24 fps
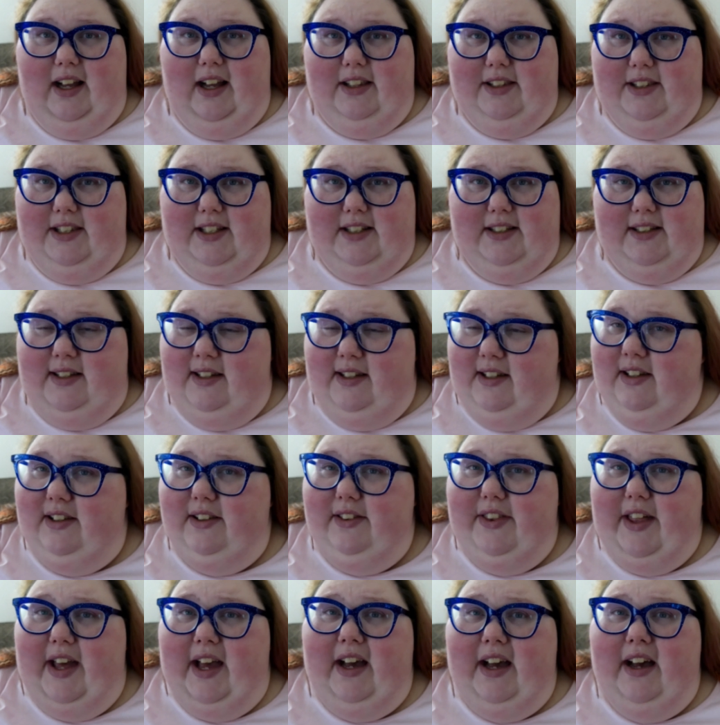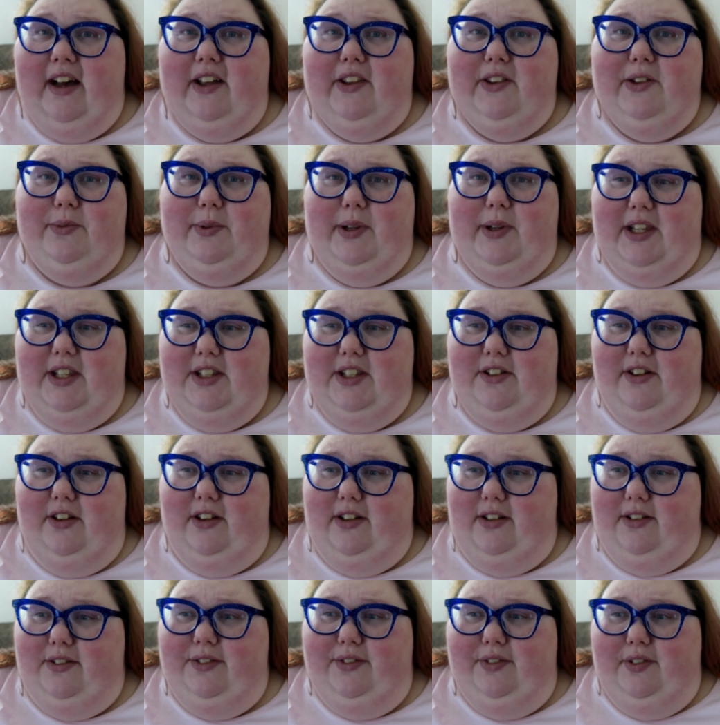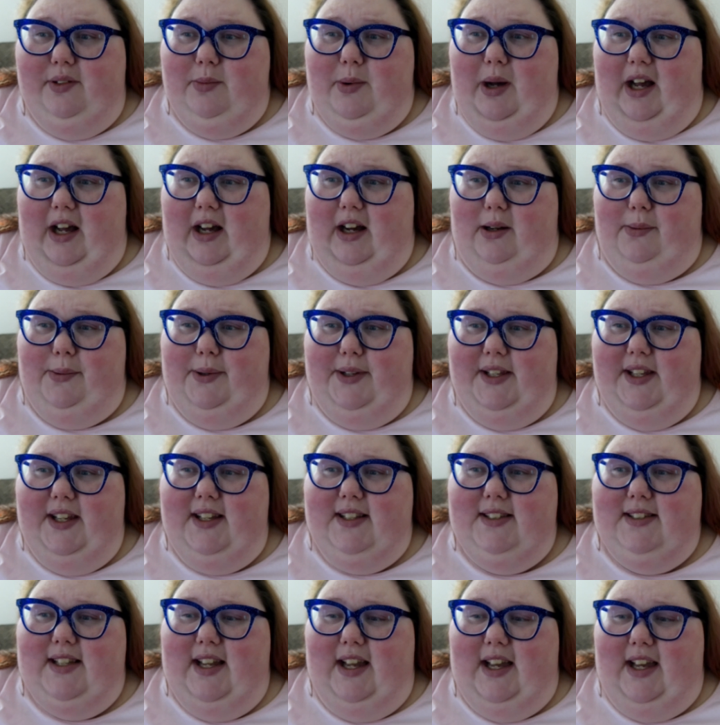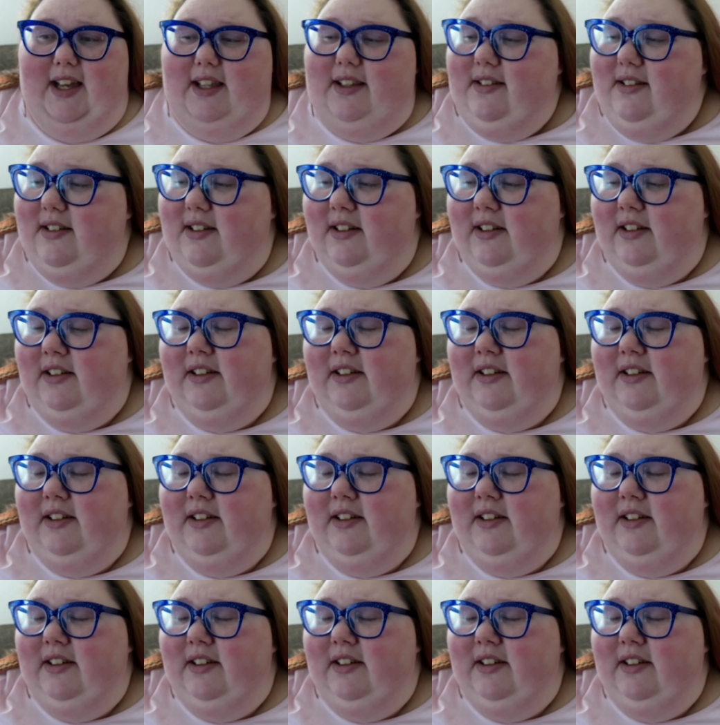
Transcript: that Halloween yarn from Hobby has had